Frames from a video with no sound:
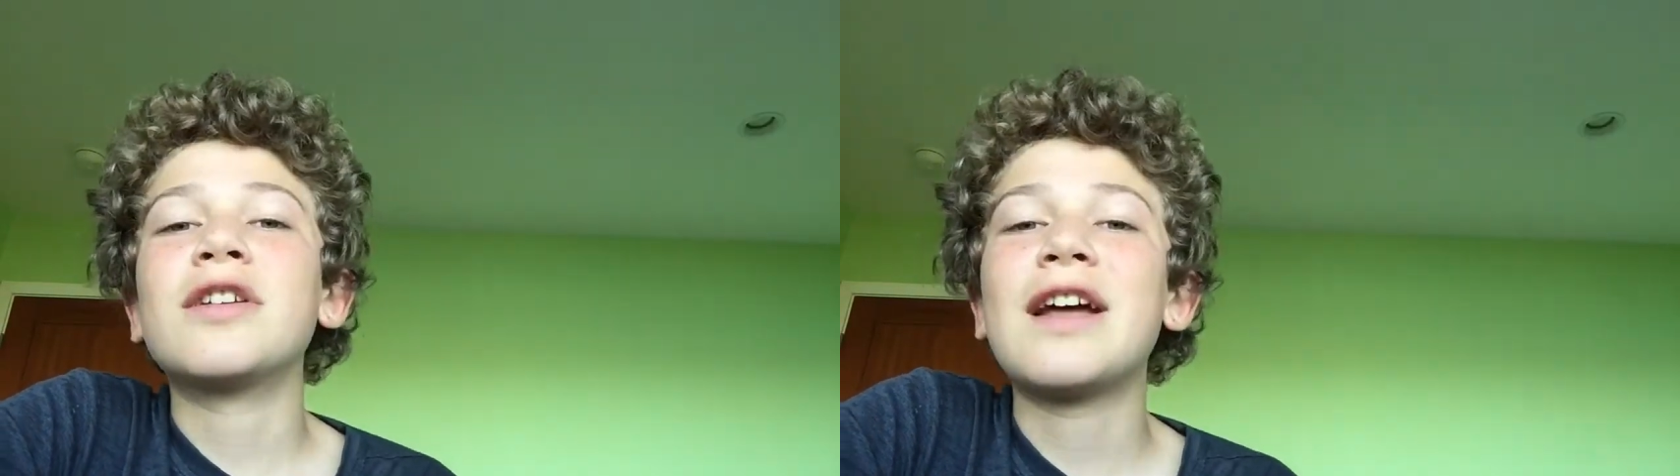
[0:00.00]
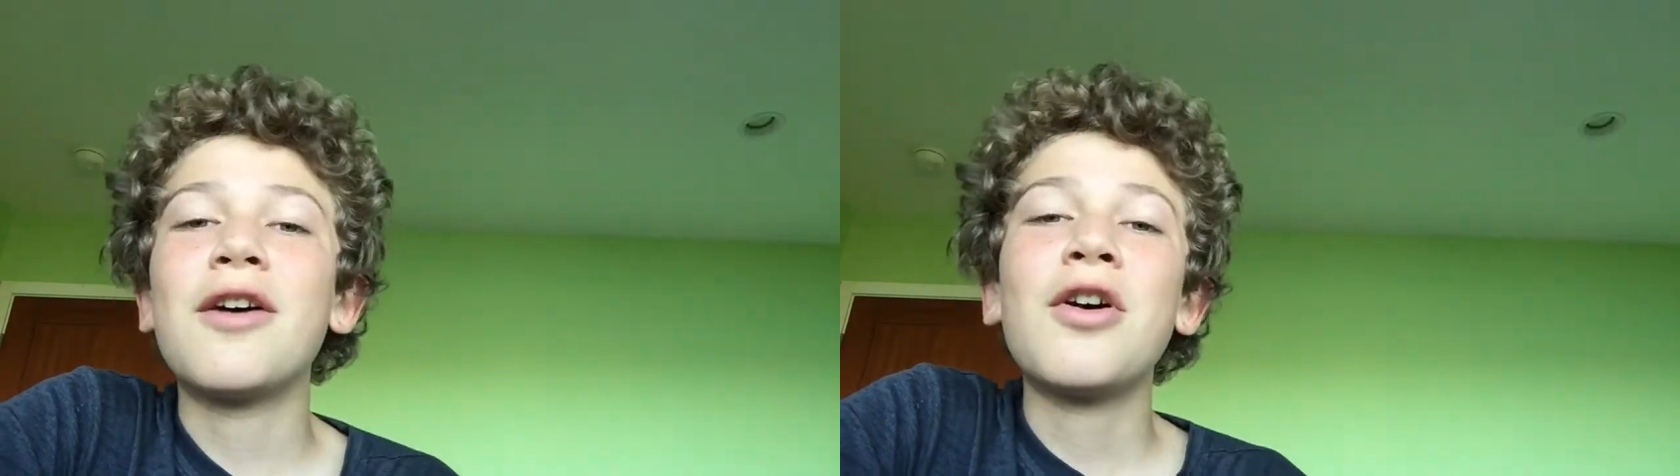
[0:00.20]

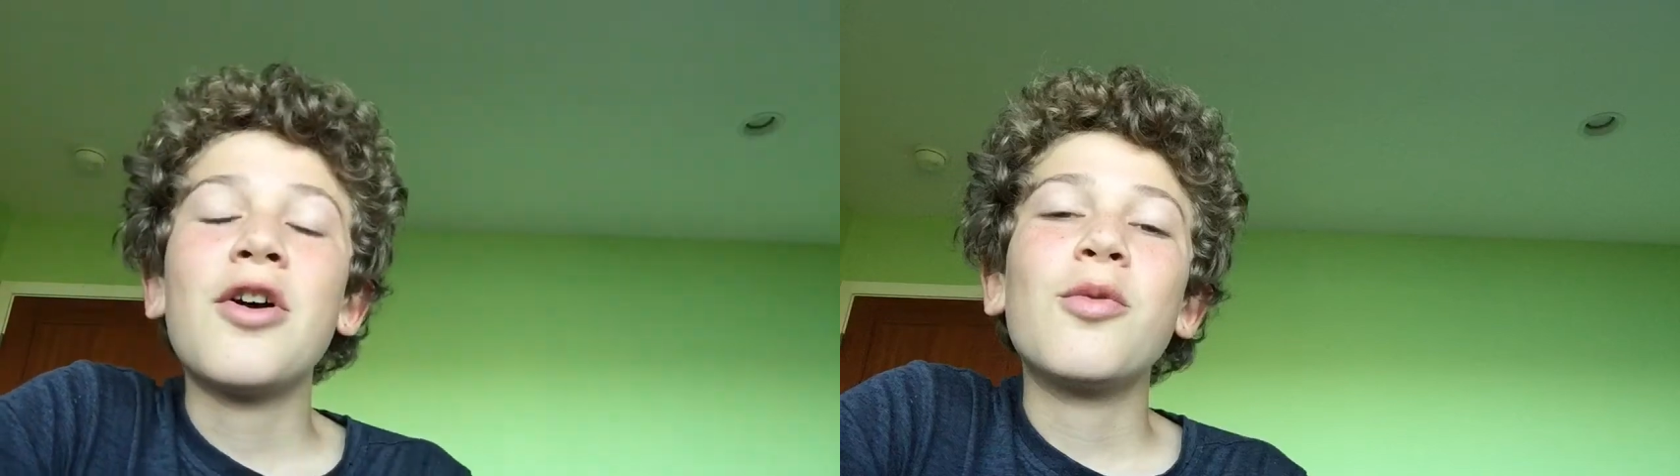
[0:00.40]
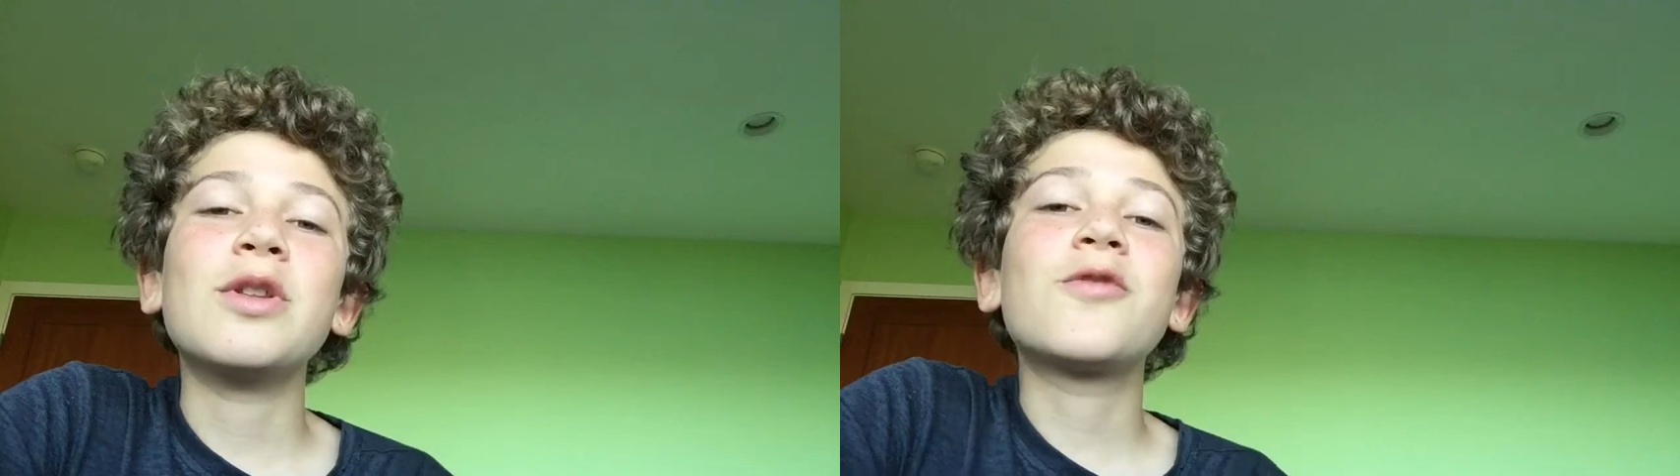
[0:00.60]
Now,
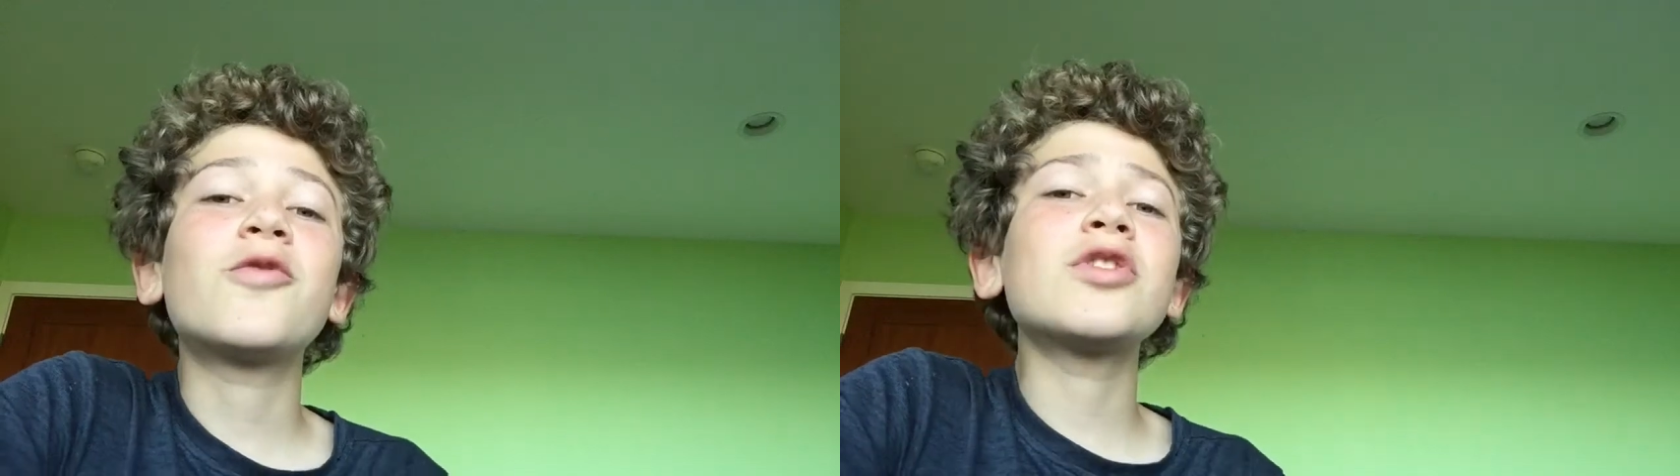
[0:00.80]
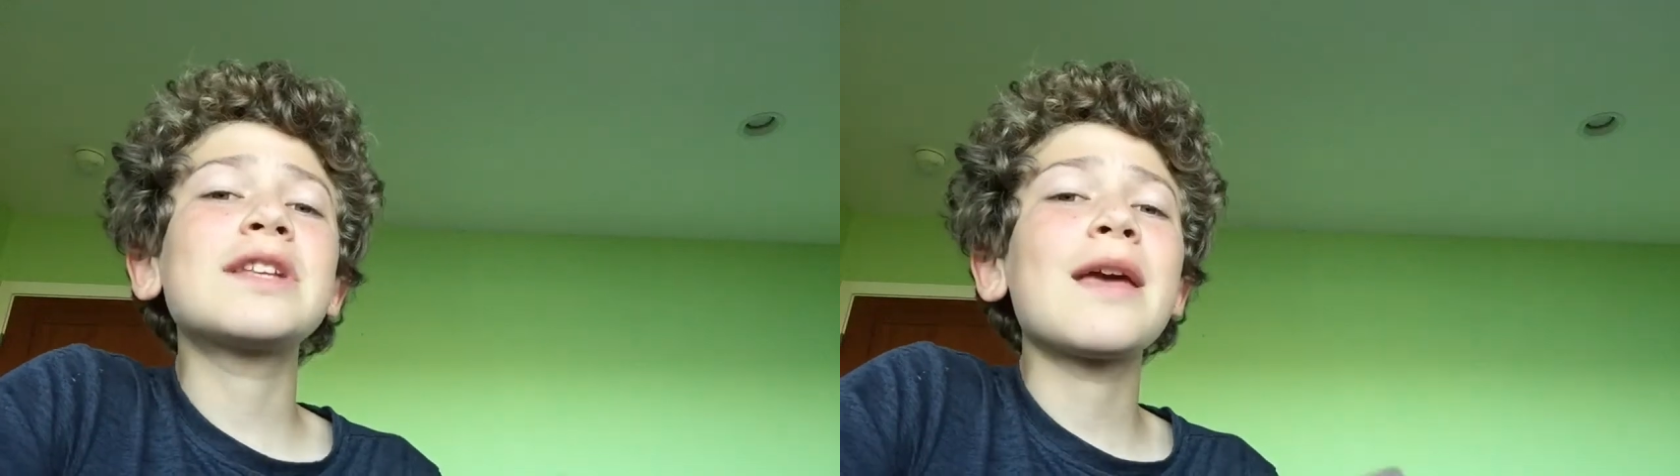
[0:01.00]
when this
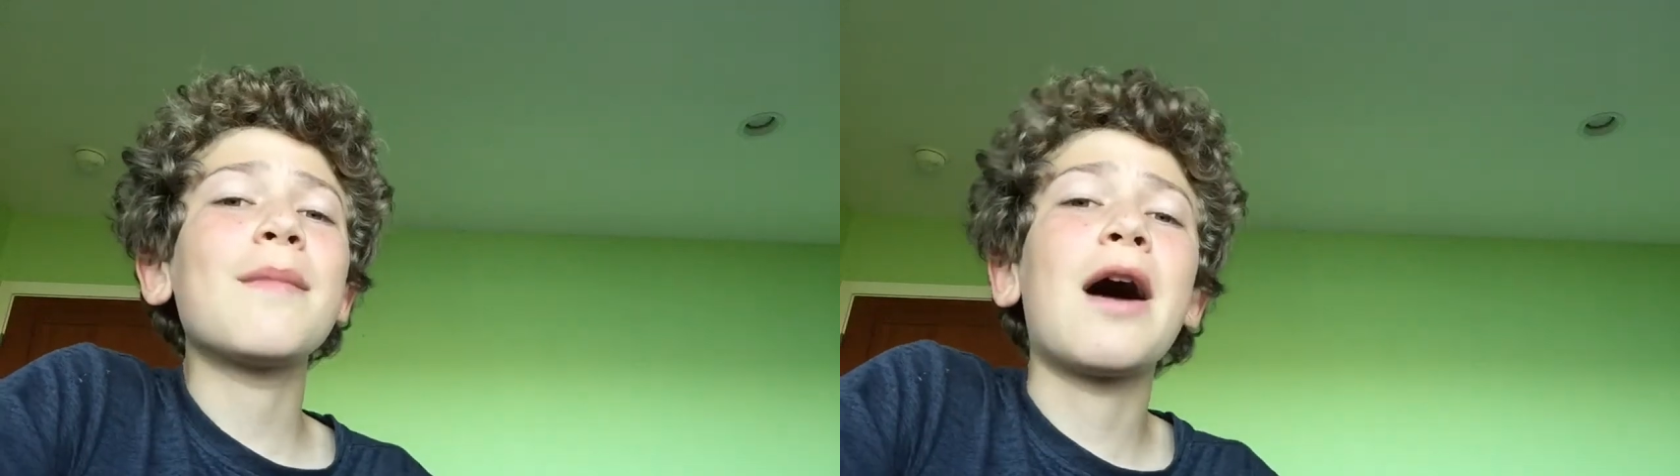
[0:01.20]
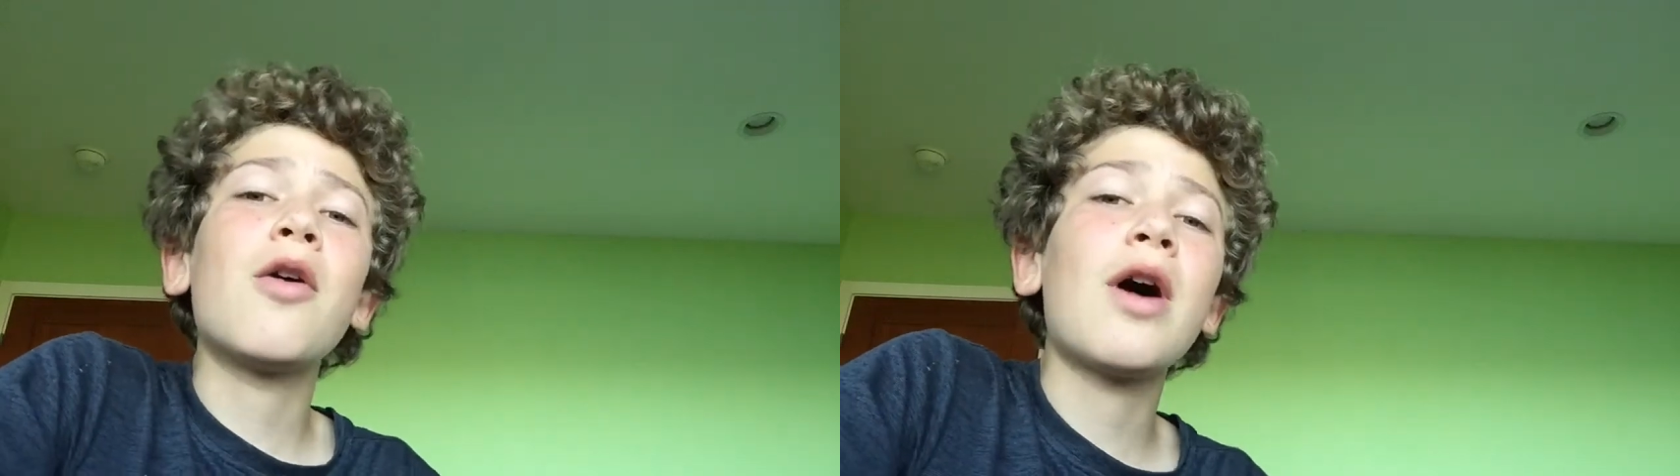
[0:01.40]
first
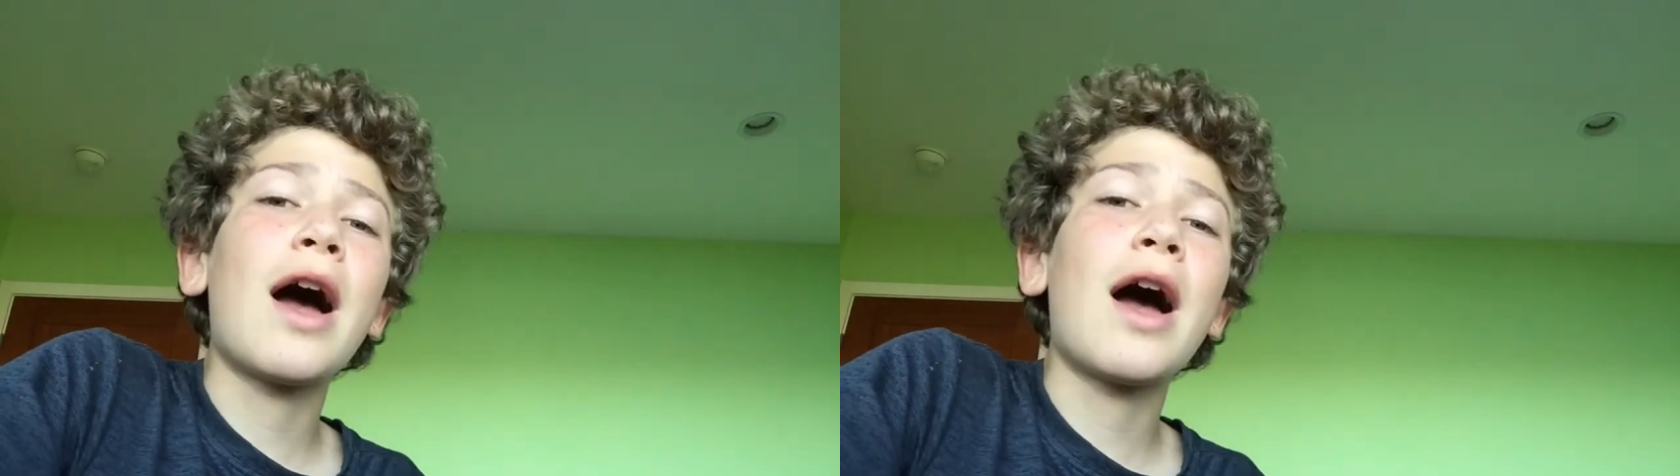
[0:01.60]
came out,